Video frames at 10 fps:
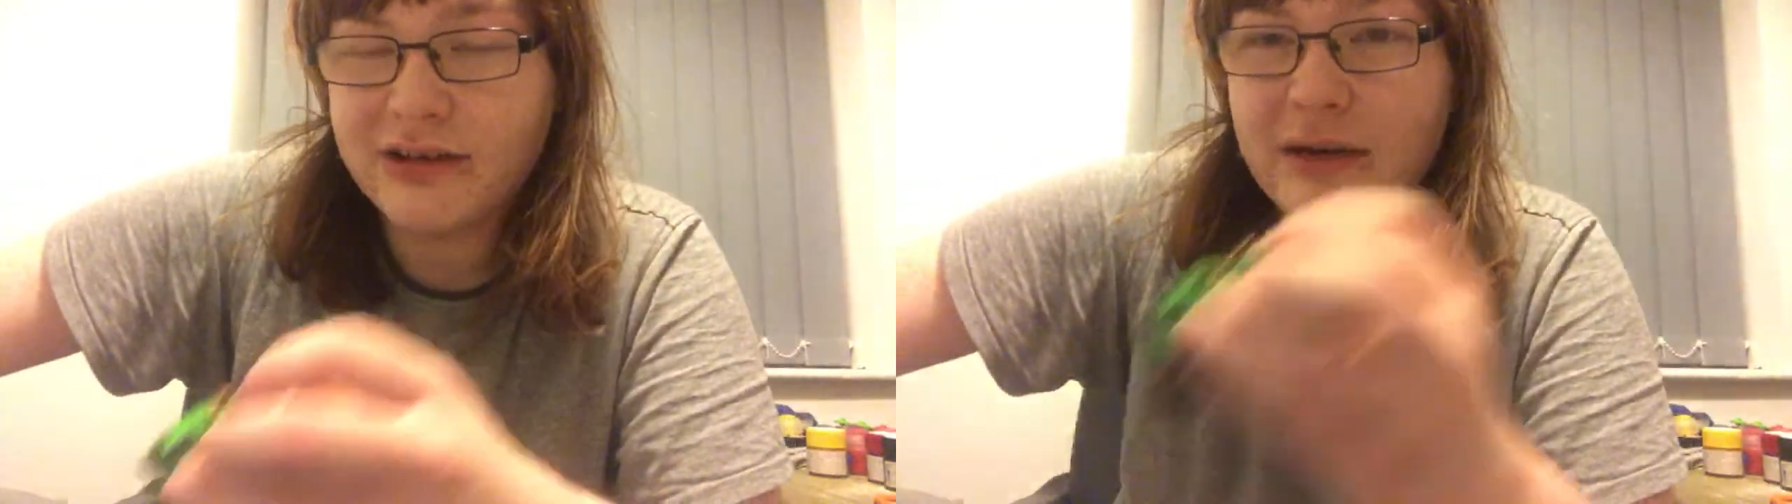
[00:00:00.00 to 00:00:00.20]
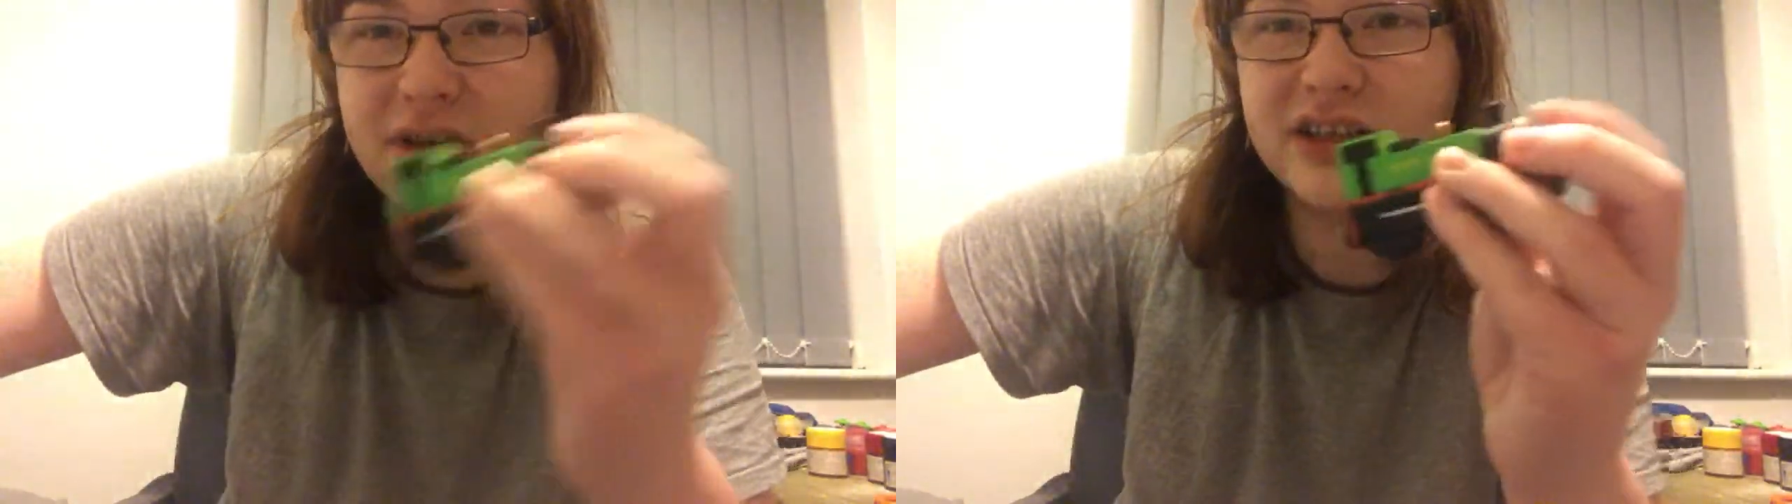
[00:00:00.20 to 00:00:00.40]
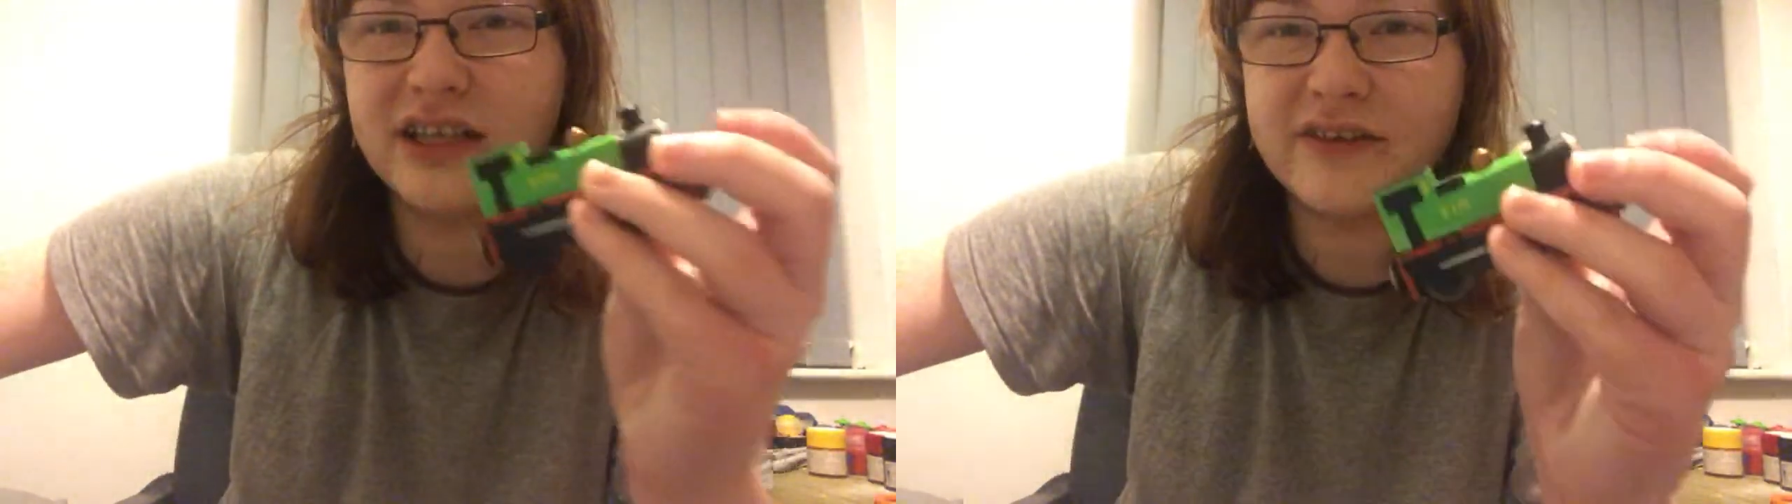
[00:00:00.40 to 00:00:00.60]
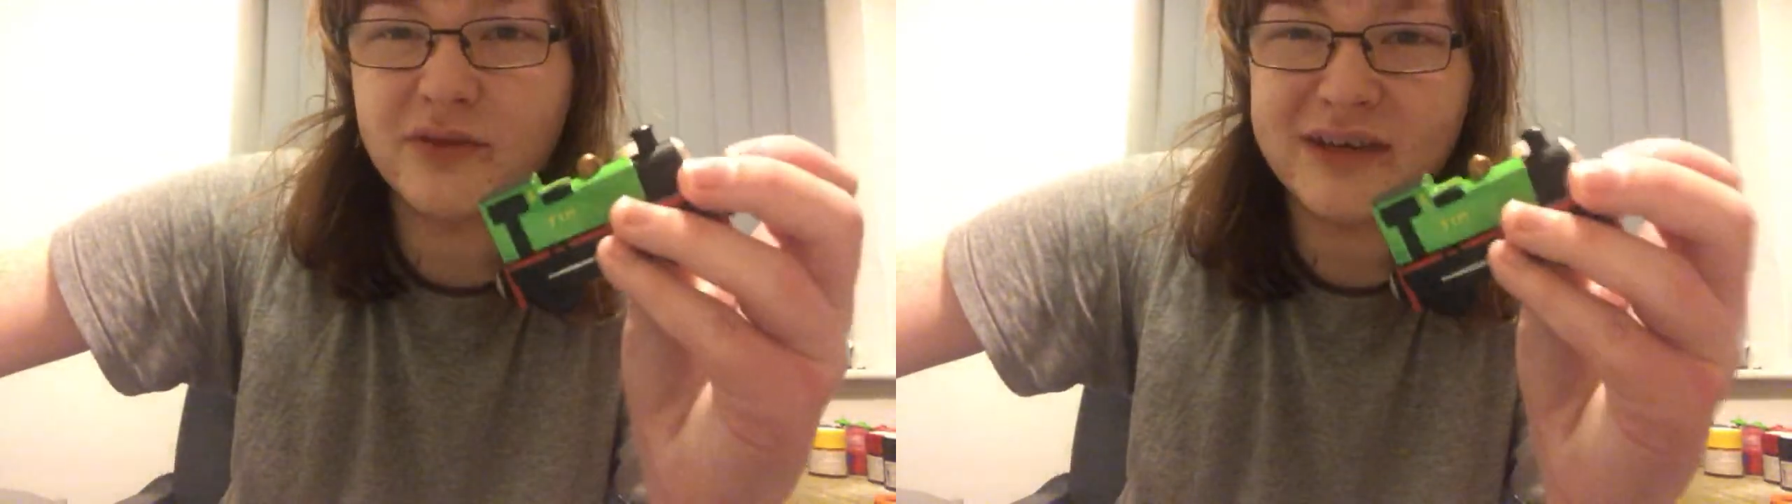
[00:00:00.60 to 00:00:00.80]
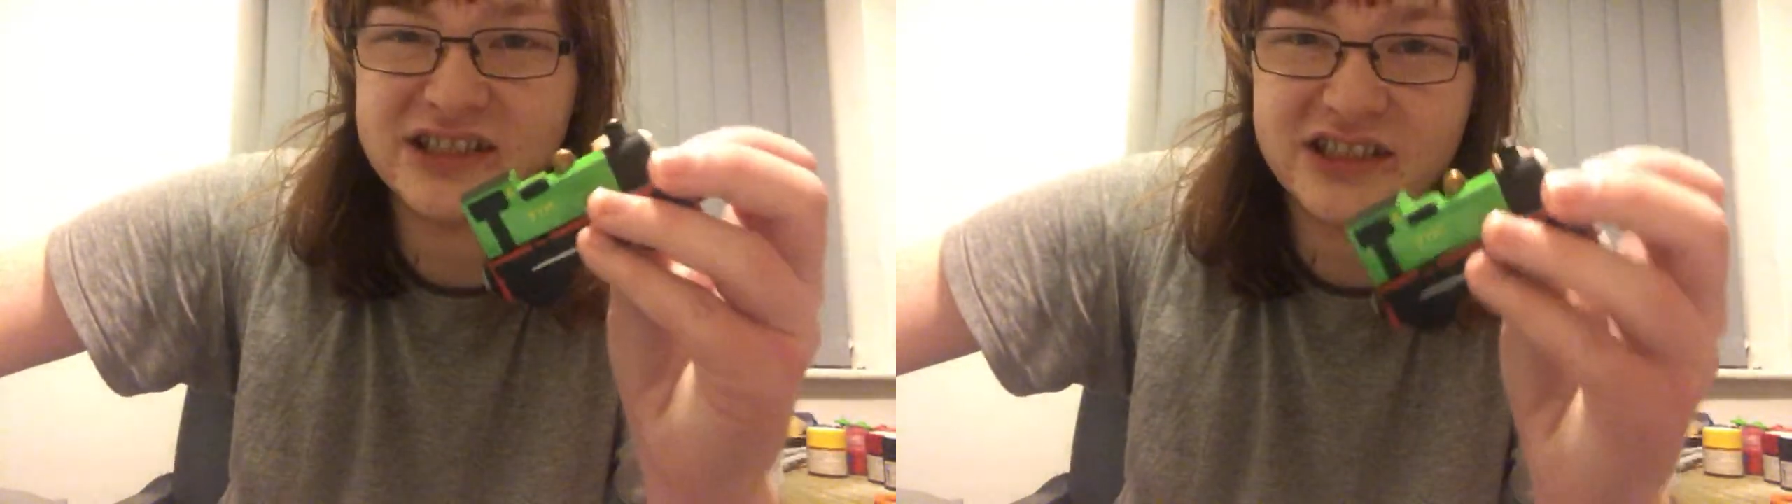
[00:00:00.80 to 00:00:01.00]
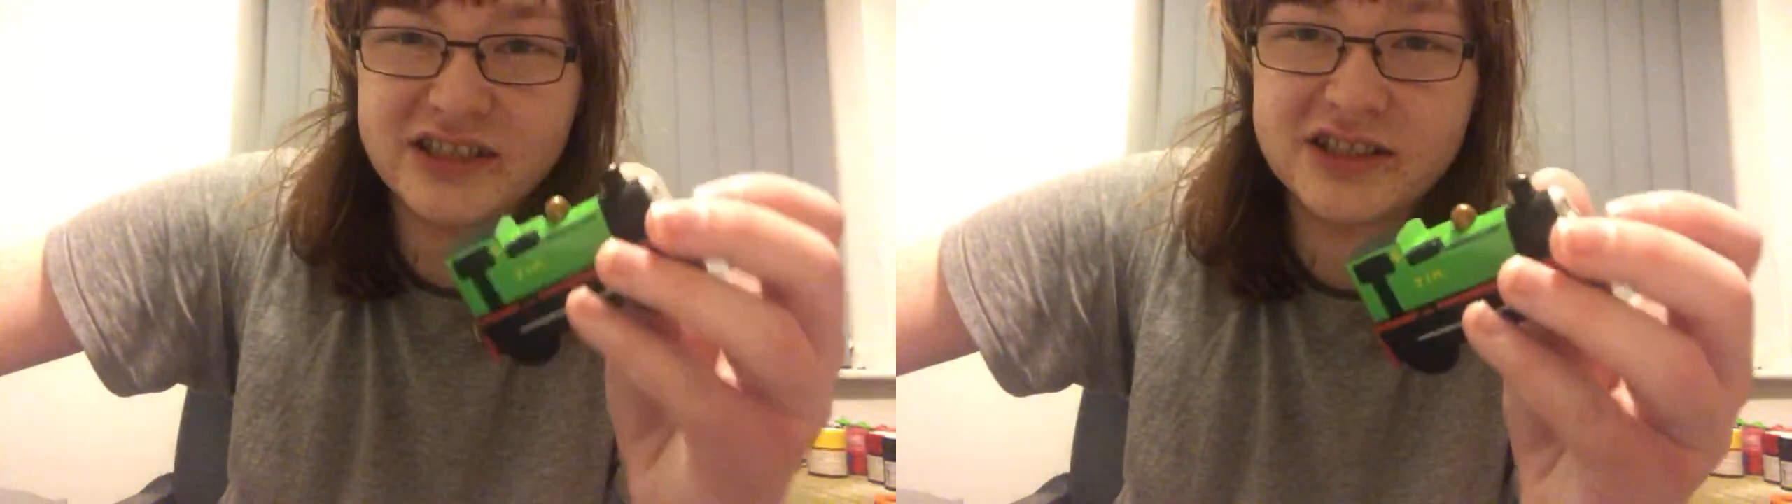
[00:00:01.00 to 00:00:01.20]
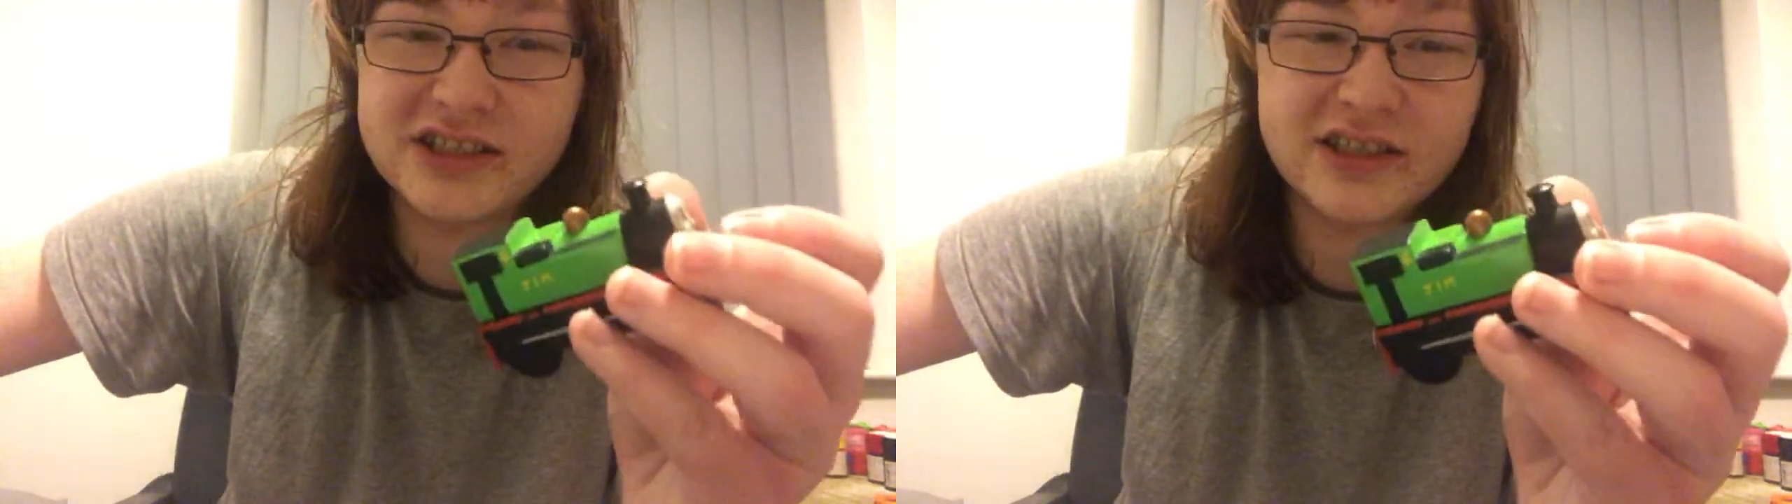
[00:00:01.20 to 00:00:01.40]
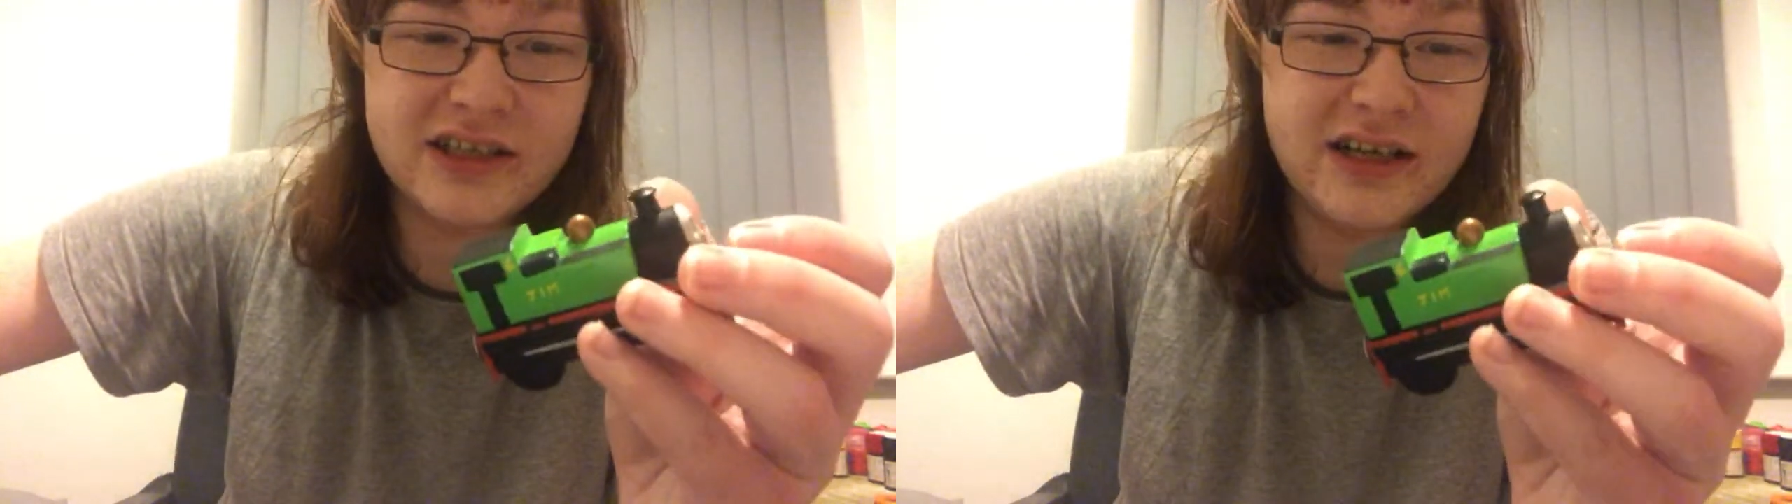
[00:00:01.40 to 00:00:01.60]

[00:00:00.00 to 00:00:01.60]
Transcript: I'm going to leave them as is.